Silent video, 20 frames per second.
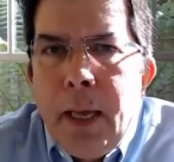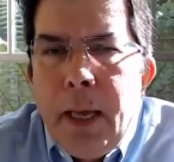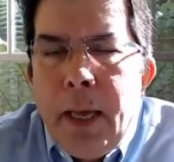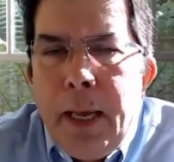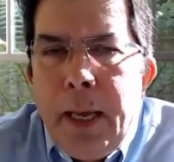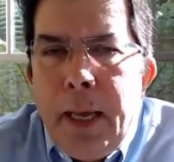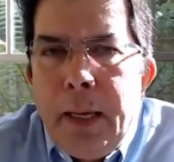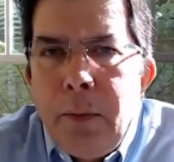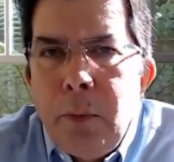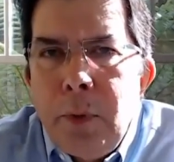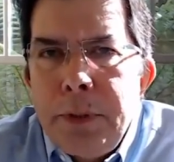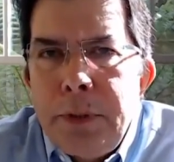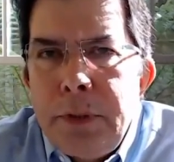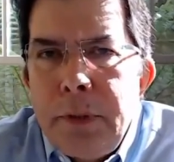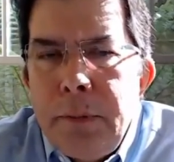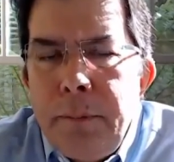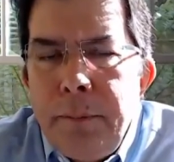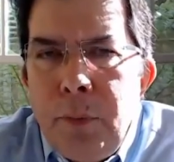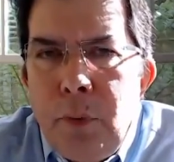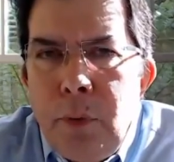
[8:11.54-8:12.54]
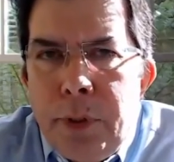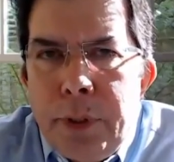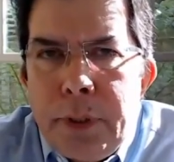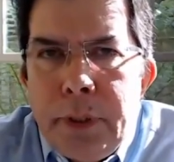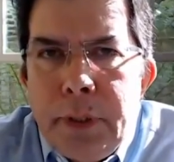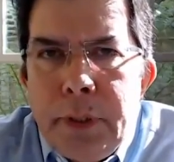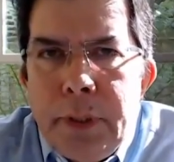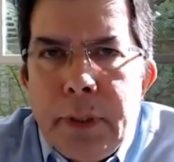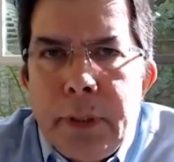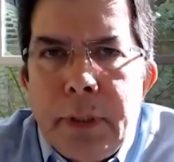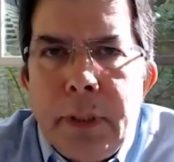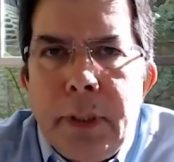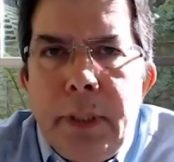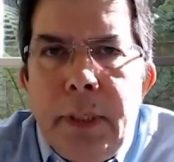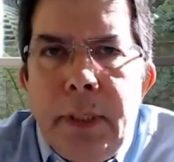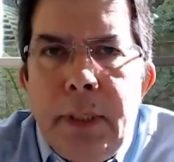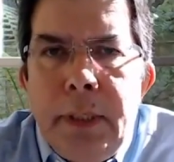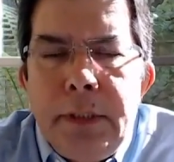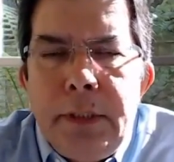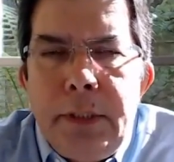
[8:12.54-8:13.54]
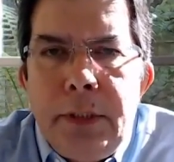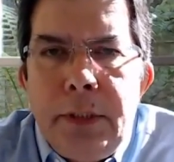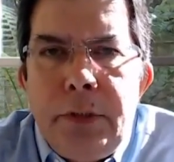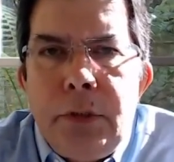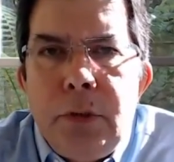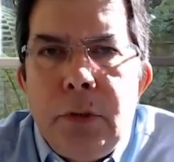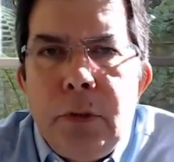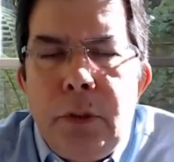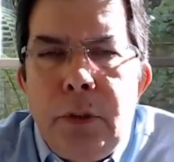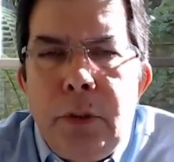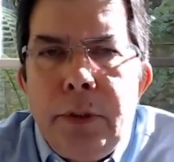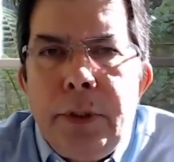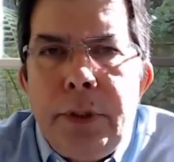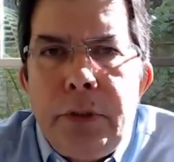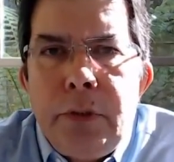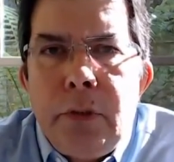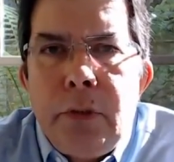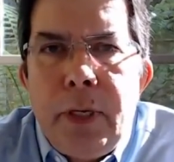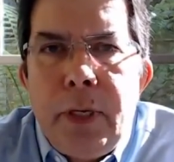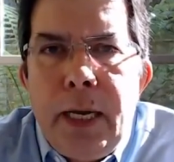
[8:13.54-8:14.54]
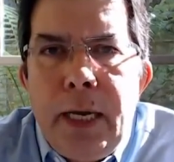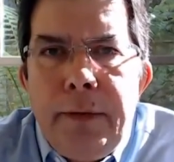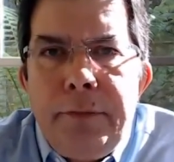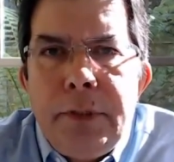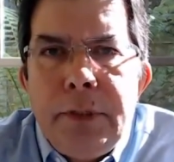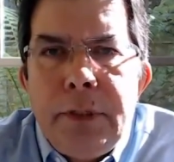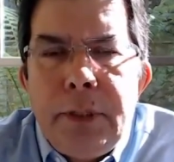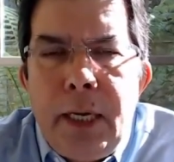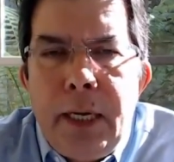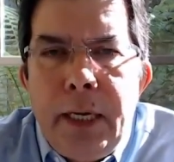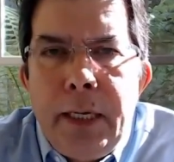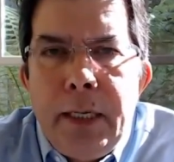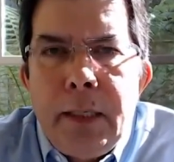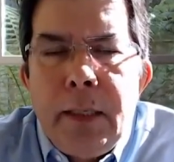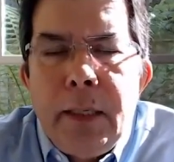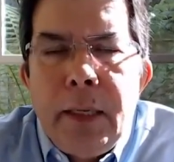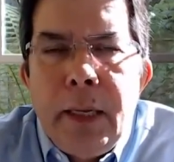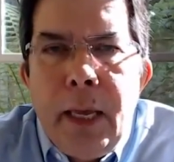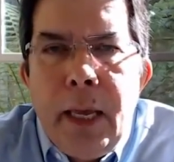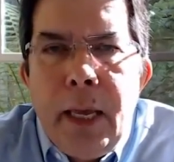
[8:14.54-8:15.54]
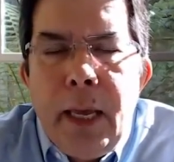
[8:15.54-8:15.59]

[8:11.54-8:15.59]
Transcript: And what's important is that you look at your lifestyle